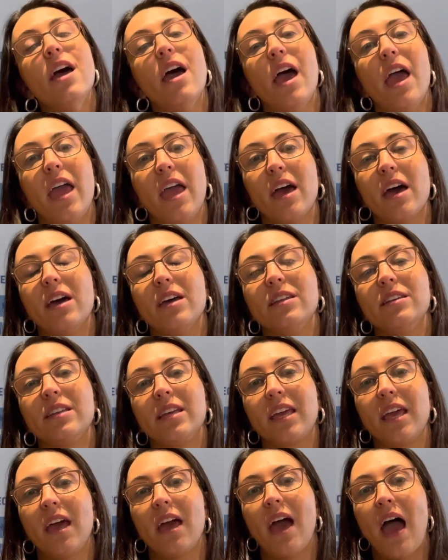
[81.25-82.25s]

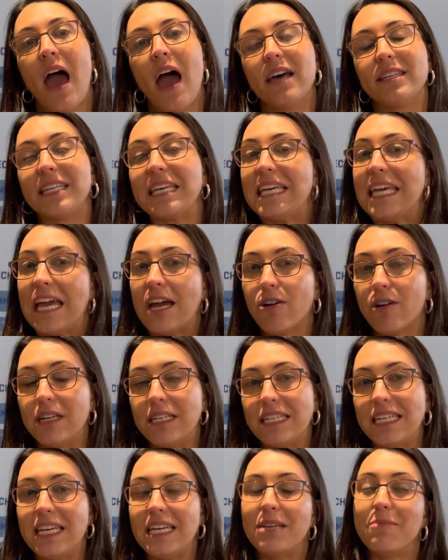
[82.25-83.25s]
and has a
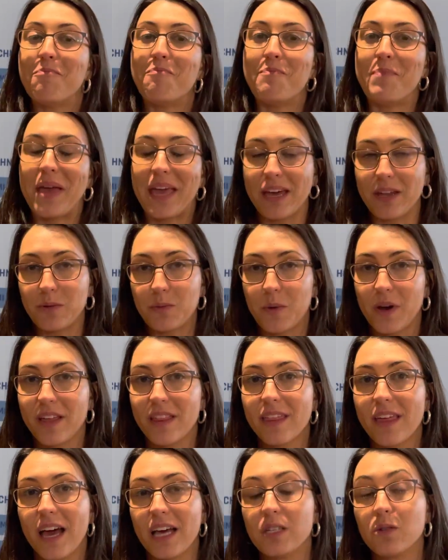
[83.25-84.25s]
guaranteed bandwidth
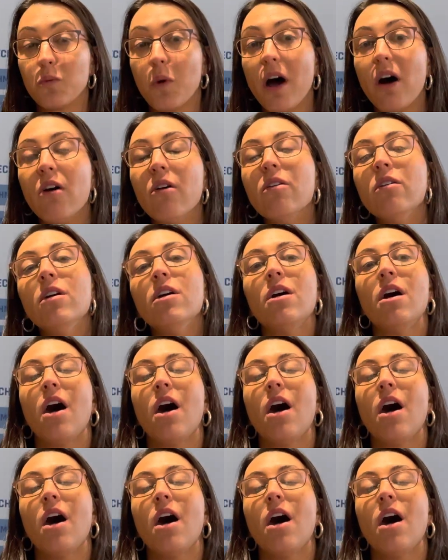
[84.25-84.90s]
as well,